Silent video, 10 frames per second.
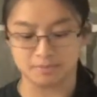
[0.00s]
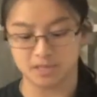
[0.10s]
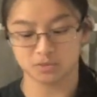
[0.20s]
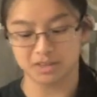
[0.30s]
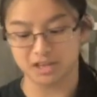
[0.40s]

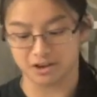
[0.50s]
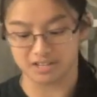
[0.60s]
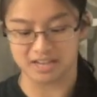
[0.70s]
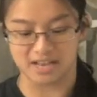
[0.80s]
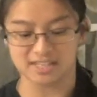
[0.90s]
obsessed with the
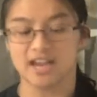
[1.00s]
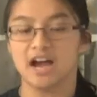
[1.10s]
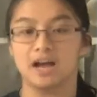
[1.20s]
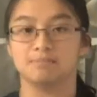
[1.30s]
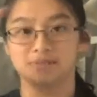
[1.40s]
Yogscast.
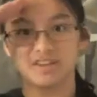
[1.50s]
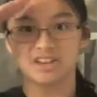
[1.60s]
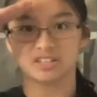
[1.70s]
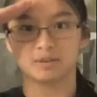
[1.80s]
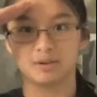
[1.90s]
I'm Dave
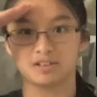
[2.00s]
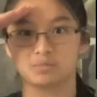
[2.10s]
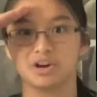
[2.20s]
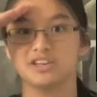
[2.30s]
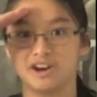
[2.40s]

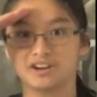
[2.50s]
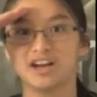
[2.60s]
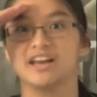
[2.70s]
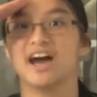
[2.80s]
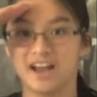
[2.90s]

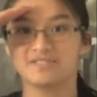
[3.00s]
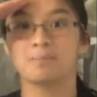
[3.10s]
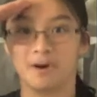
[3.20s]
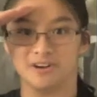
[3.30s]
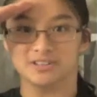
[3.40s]
Yogna, and I have the
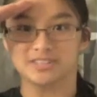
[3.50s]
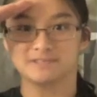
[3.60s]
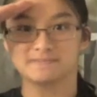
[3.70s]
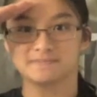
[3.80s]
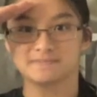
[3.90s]
balls!